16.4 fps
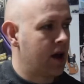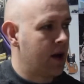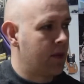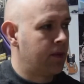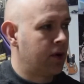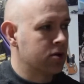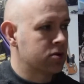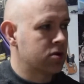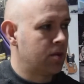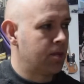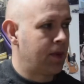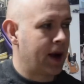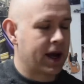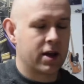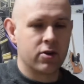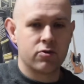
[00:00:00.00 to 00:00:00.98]
Put some
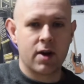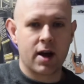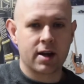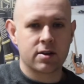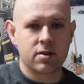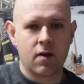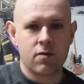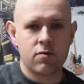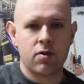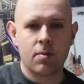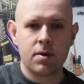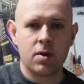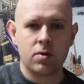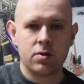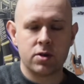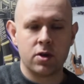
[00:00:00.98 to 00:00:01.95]
backing tracks on from
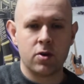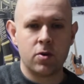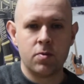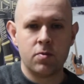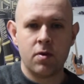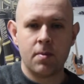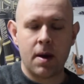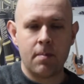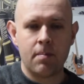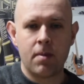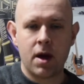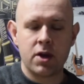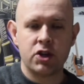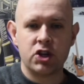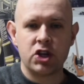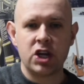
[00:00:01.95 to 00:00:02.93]
YouTube.
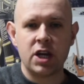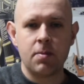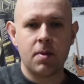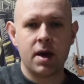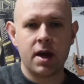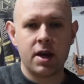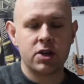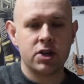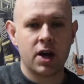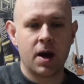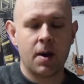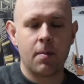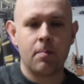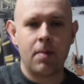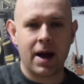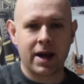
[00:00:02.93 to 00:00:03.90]
Remember, G major
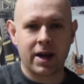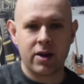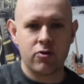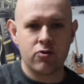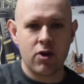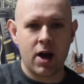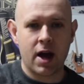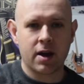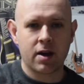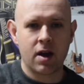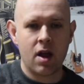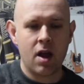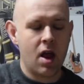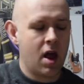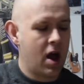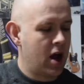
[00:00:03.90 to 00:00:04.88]
backing track,
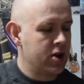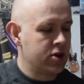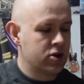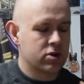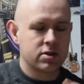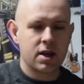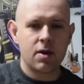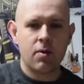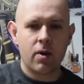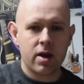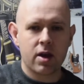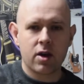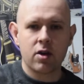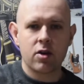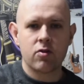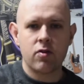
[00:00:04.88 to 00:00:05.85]
and just see what you
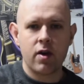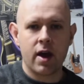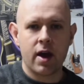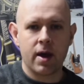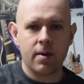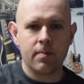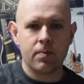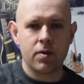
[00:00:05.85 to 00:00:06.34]
can create.